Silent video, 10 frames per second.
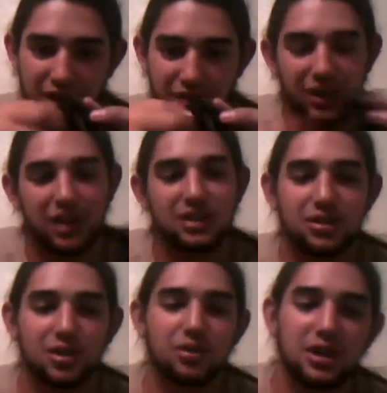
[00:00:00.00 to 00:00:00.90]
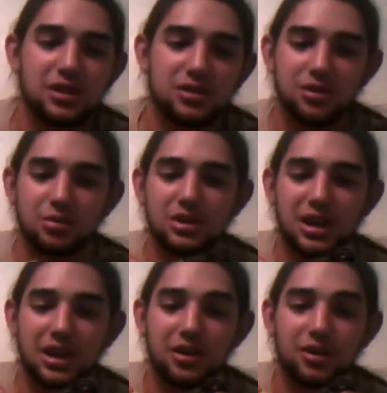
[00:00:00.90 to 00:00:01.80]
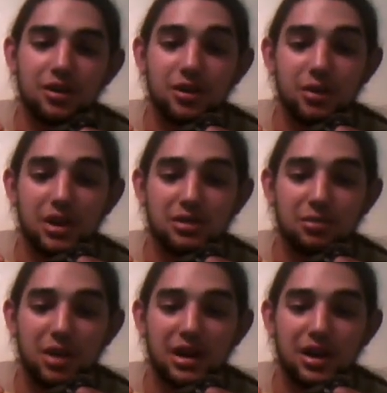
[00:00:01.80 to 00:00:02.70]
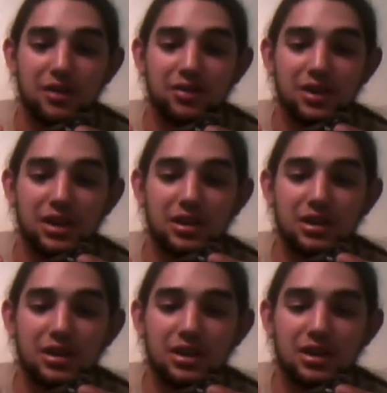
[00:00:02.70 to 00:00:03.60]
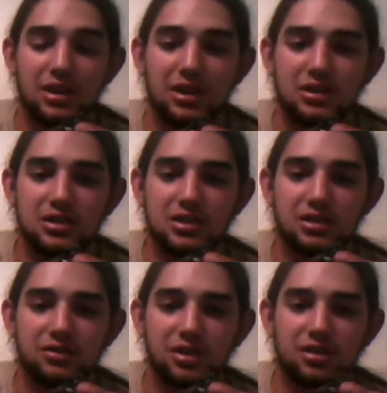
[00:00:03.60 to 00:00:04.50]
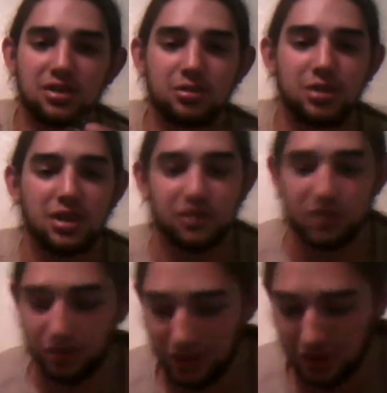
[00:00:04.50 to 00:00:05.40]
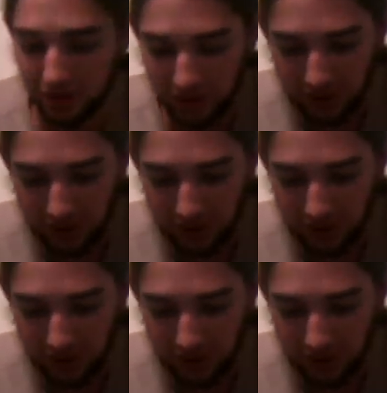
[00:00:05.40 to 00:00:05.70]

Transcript: In fact, you don't want it super tight or your wedge might not fit in. Just give it a little bit of a twist.